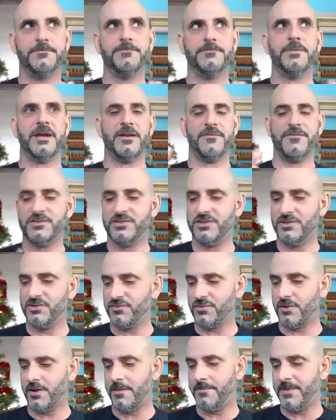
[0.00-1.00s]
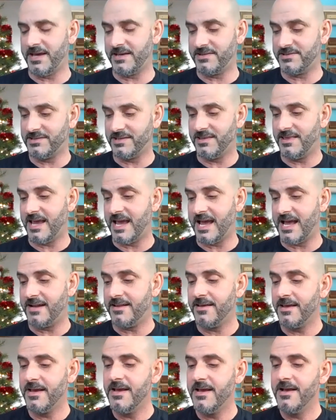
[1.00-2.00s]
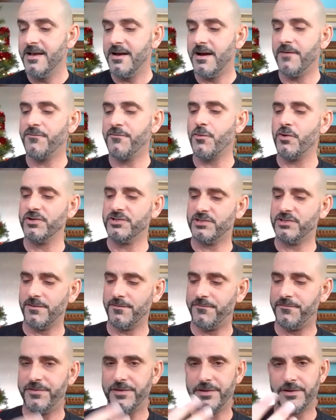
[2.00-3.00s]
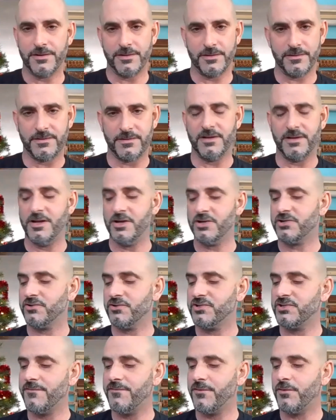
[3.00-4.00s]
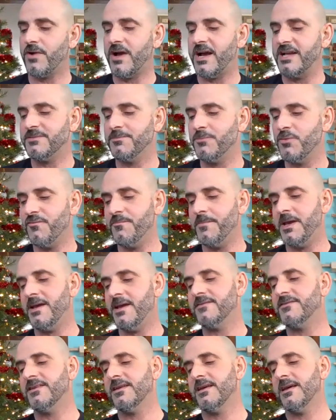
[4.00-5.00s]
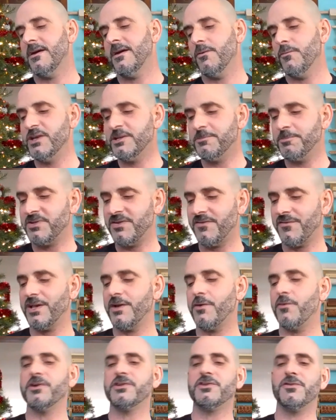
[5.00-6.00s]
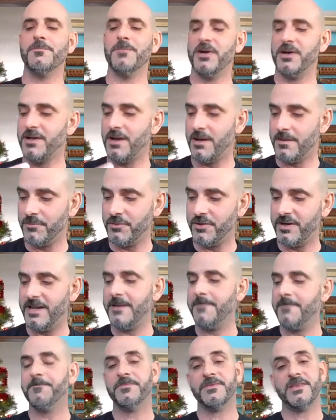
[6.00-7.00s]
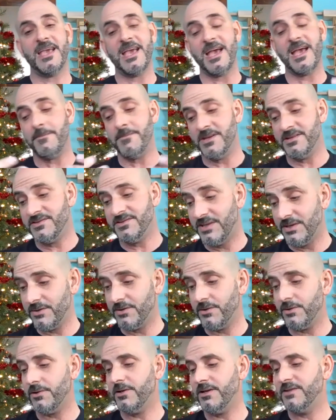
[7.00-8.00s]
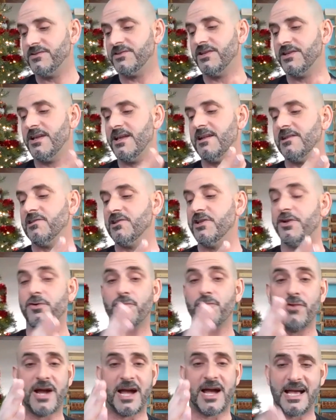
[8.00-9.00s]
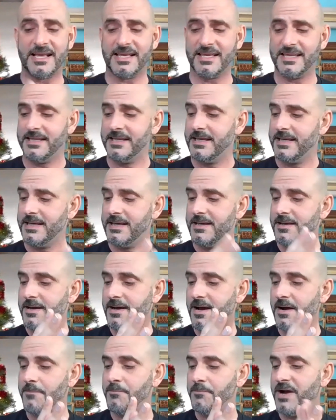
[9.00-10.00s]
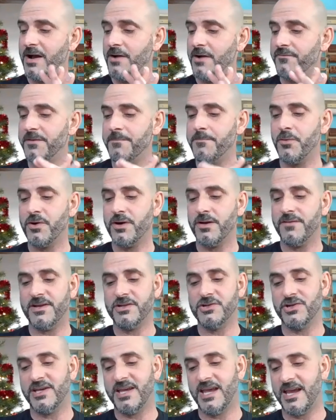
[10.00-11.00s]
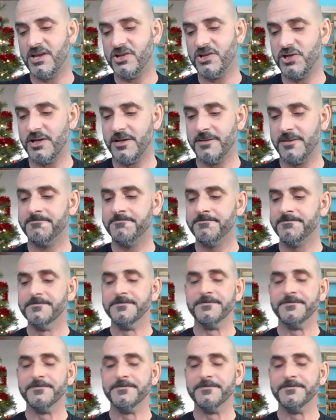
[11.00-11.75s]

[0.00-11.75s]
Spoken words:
benefits and drawbacks to that. Of course, the initial civil rights movement, we specifically go into Montgomery, Emmett Till incident, Little Rock, Brown v. Board of Education,